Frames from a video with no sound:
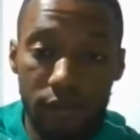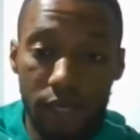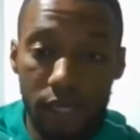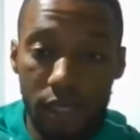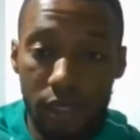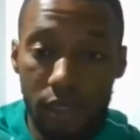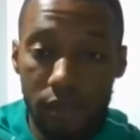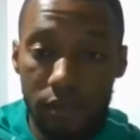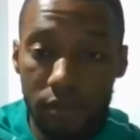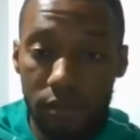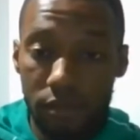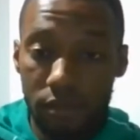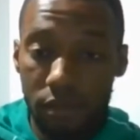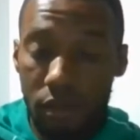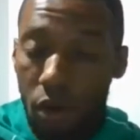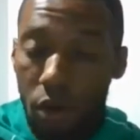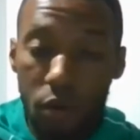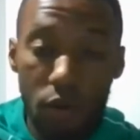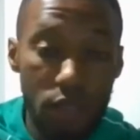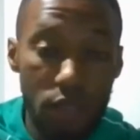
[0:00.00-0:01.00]
Man.
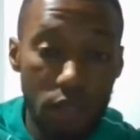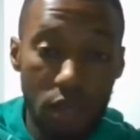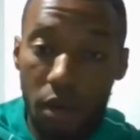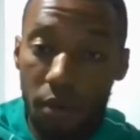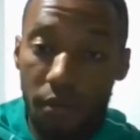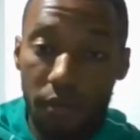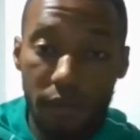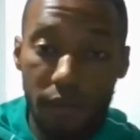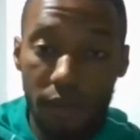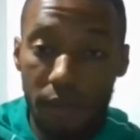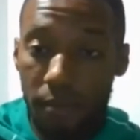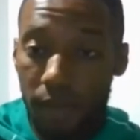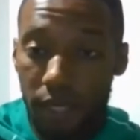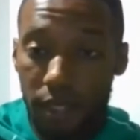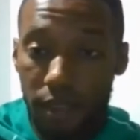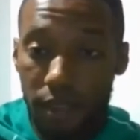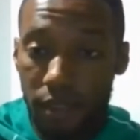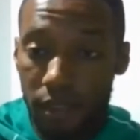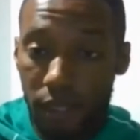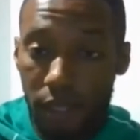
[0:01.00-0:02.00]
Always a confident
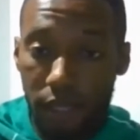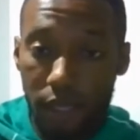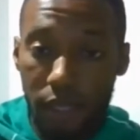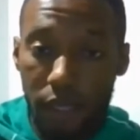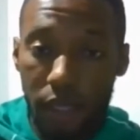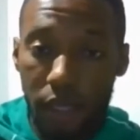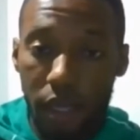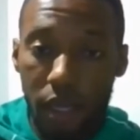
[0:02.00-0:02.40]
man. Yeah.